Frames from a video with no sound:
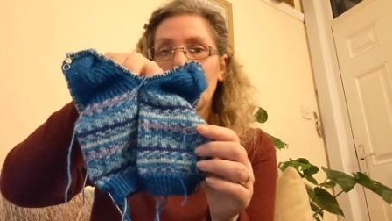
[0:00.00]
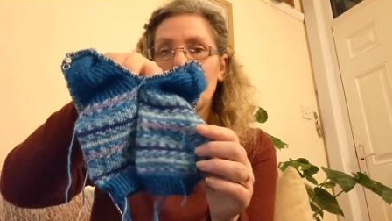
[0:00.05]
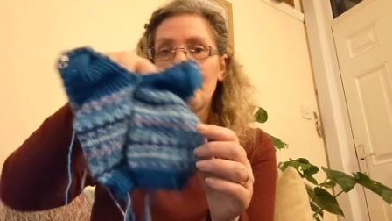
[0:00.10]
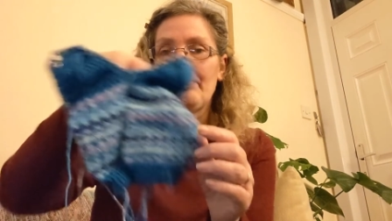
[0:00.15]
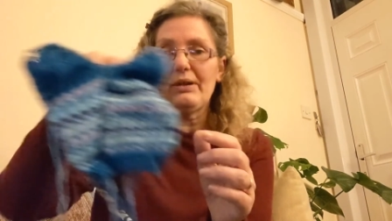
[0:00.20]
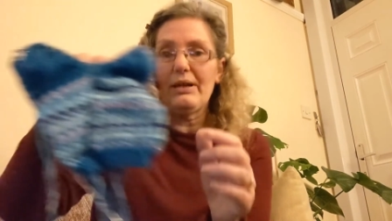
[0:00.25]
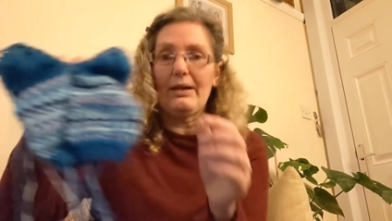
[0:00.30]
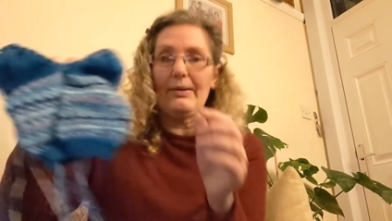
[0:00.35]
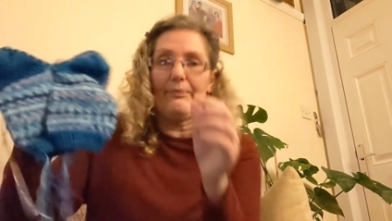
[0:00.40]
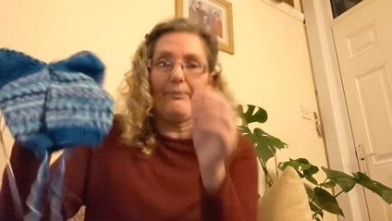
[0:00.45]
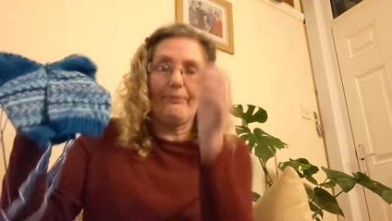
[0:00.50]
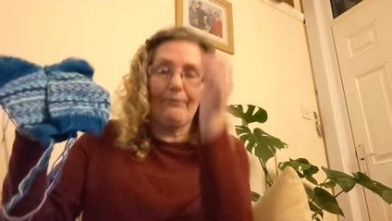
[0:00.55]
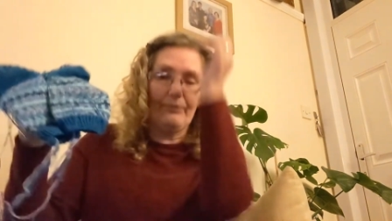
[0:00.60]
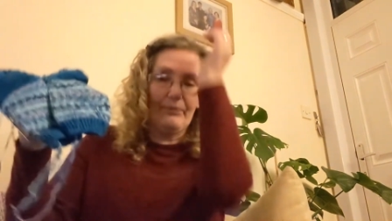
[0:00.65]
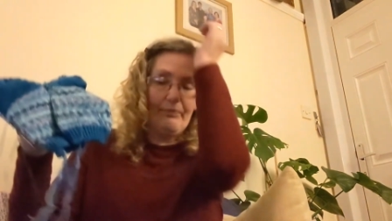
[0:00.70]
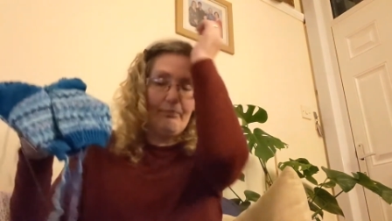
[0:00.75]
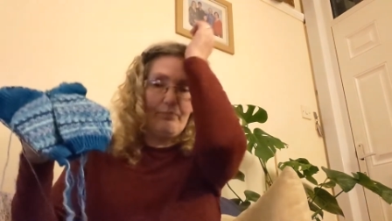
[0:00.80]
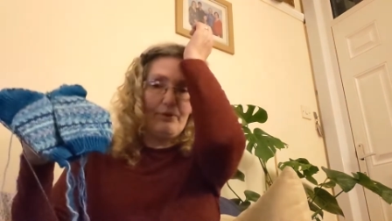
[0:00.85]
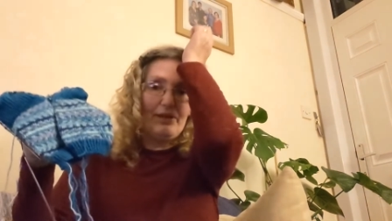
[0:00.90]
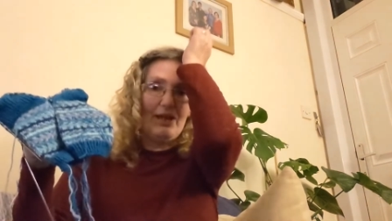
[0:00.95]
But yeah,
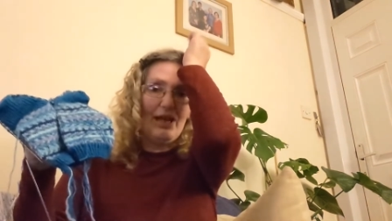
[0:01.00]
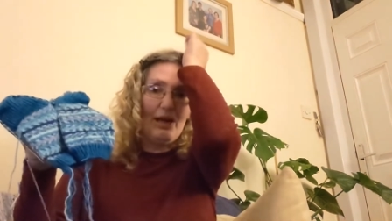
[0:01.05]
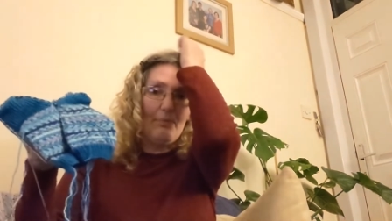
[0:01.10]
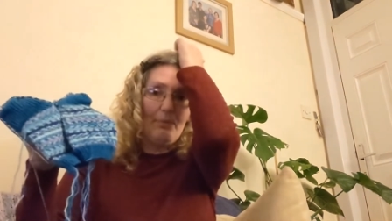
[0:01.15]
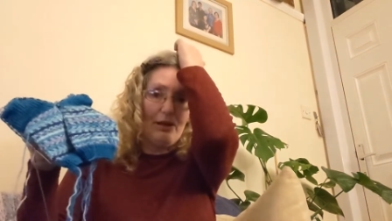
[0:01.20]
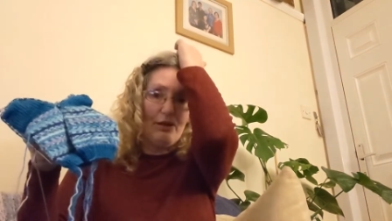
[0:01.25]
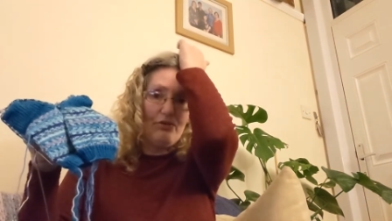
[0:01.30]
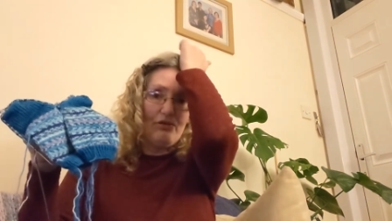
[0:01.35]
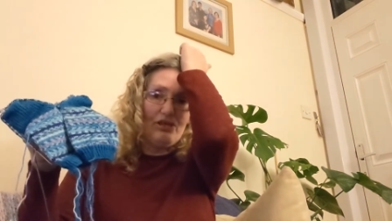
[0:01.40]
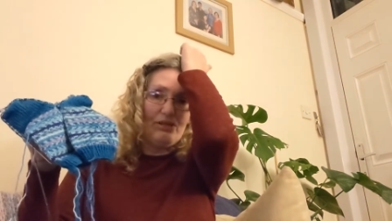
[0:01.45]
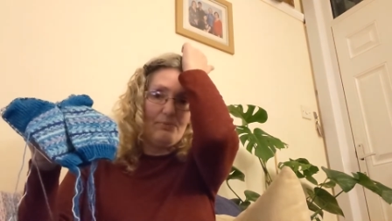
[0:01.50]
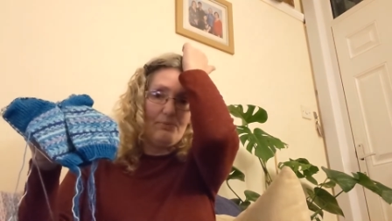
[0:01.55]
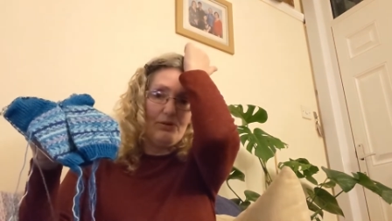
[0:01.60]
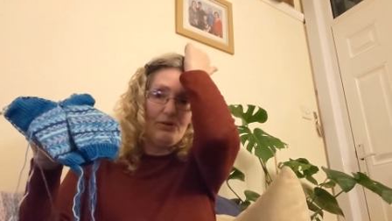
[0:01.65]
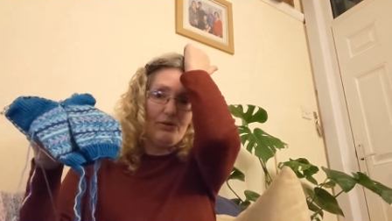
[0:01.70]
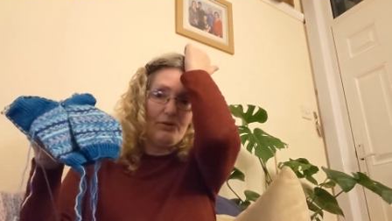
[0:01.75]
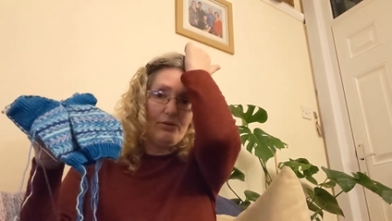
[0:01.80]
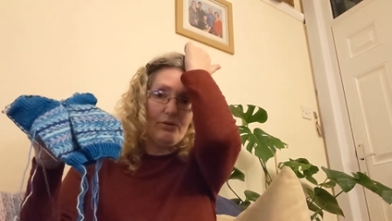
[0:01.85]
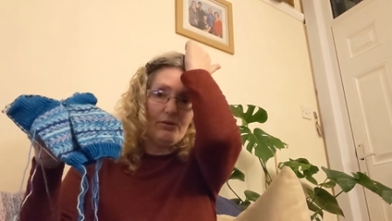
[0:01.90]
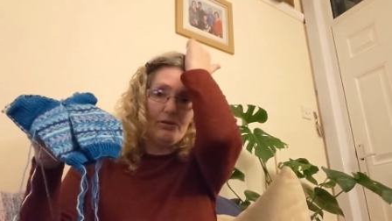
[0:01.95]
but they are my Christmas
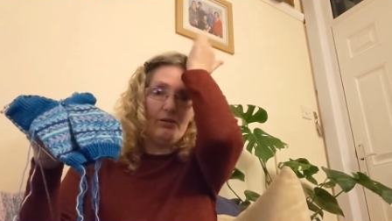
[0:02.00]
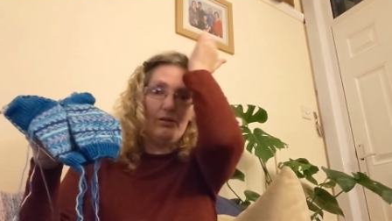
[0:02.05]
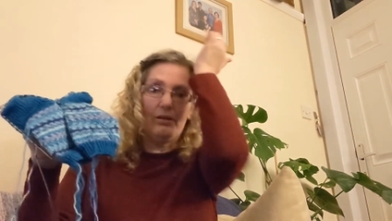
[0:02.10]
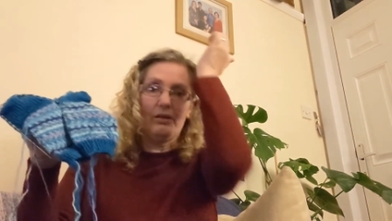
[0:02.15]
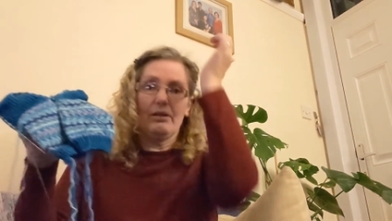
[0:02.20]
socks.